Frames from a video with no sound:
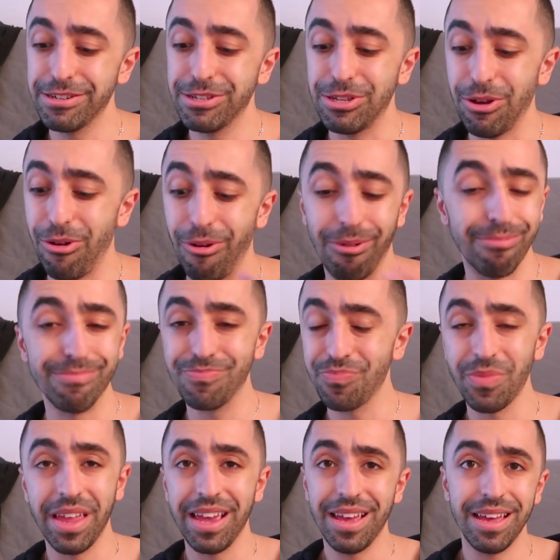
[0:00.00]
So
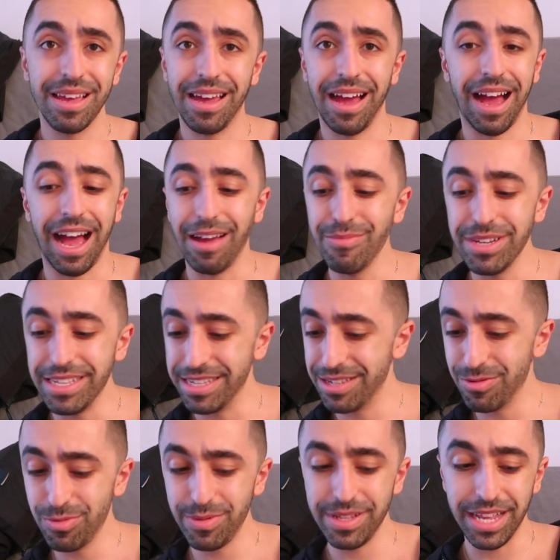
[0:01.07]
I mean,
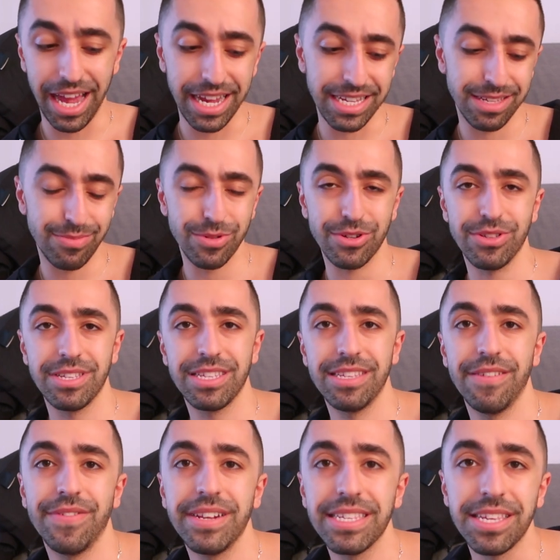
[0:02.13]
this will be nice because
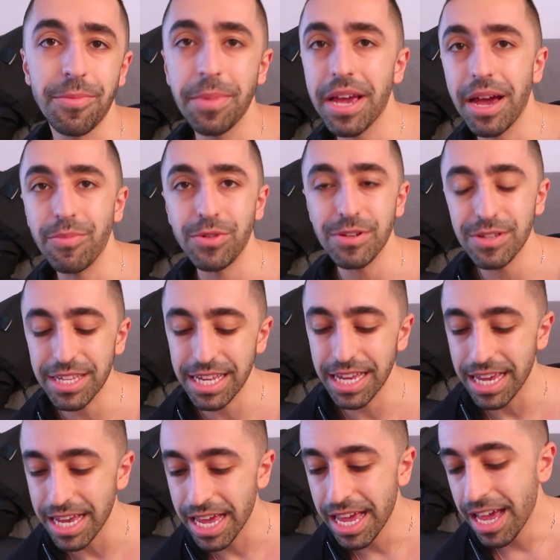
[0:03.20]
if it is something I'm
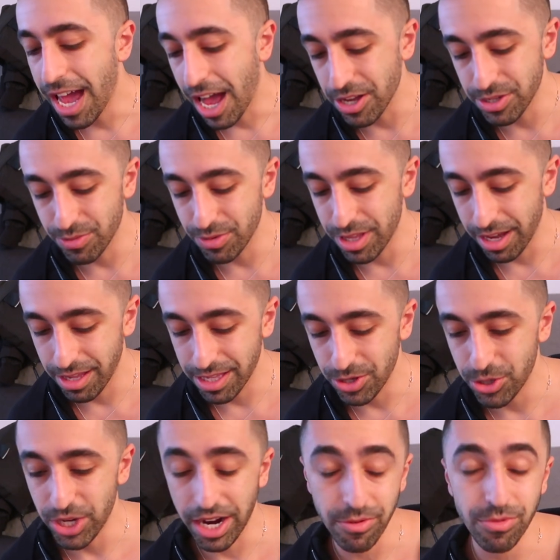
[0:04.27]
using, I also would like to
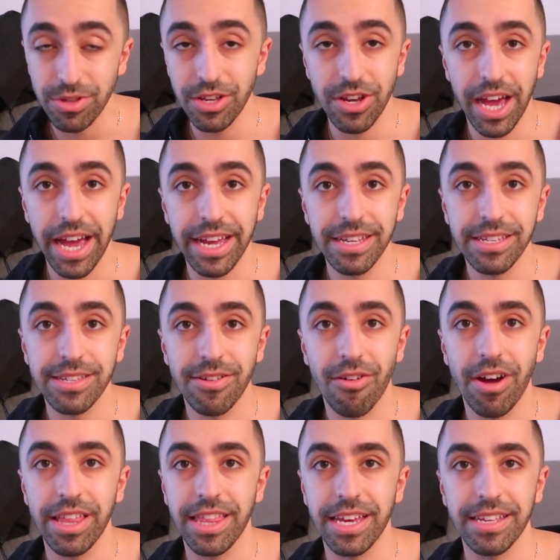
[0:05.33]
share with you guys. So
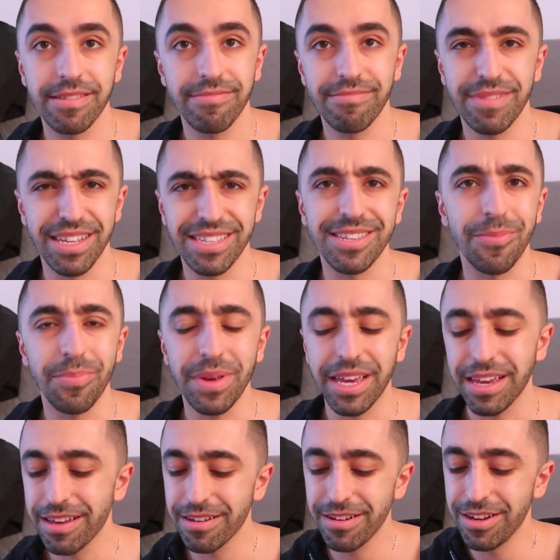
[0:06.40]
I think that's
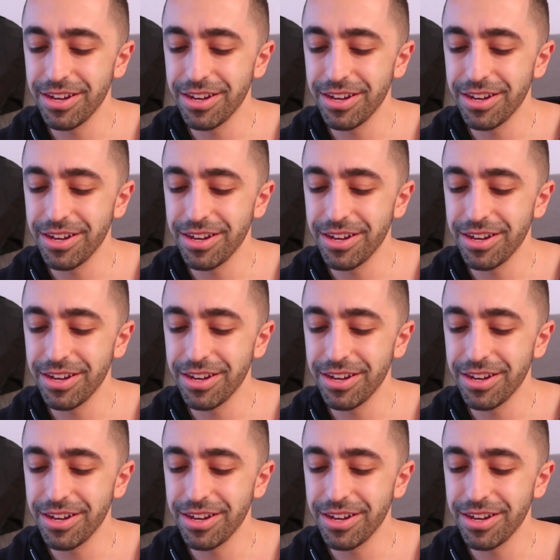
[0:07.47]
something